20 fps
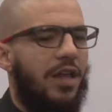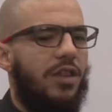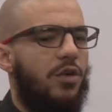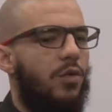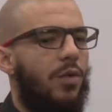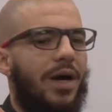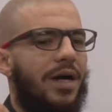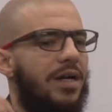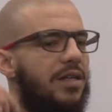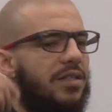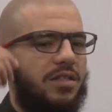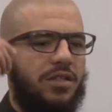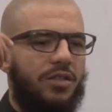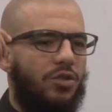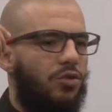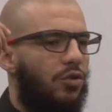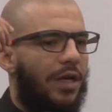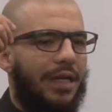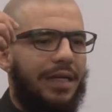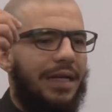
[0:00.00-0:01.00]
Otherwise,
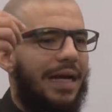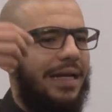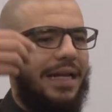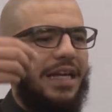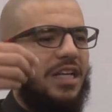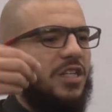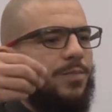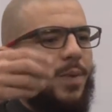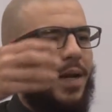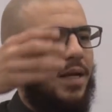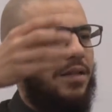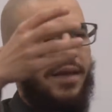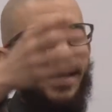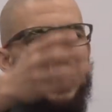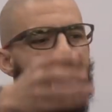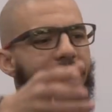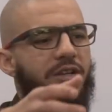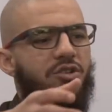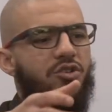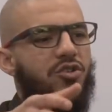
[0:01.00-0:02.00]
you cannot expect
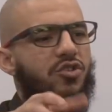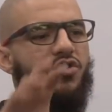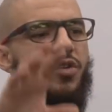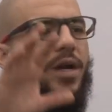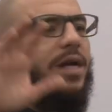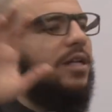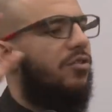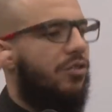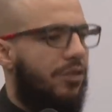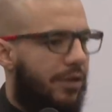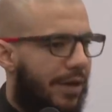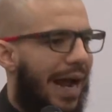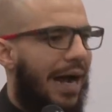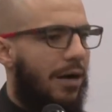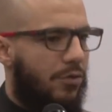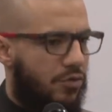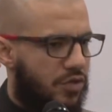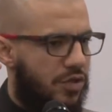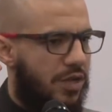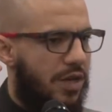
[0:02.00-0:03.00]
the angels to enter your
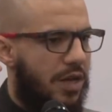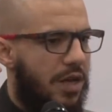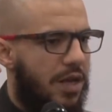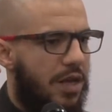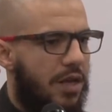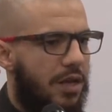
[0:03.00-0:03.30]
house.